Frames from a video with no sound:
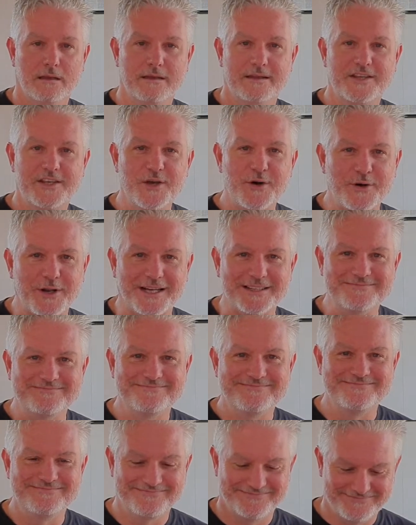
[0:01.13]
Kia ora.
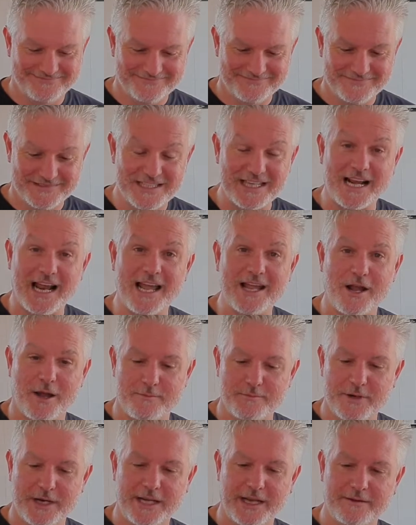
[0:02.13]
Today
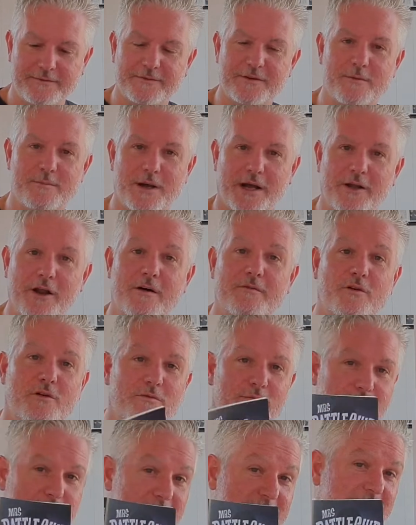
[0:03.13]
I'm reading from my
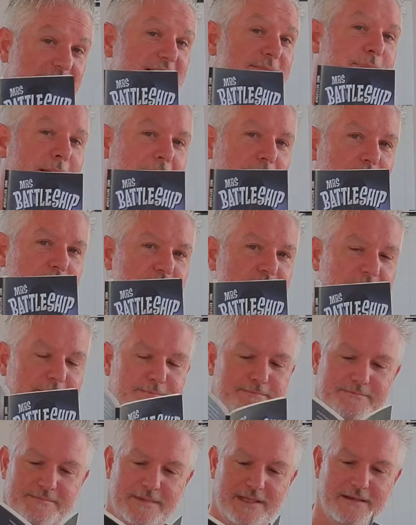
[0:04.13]
novel, Mrs
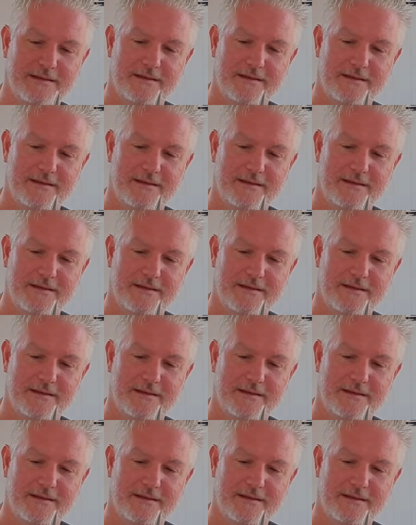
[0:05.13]
Battleship.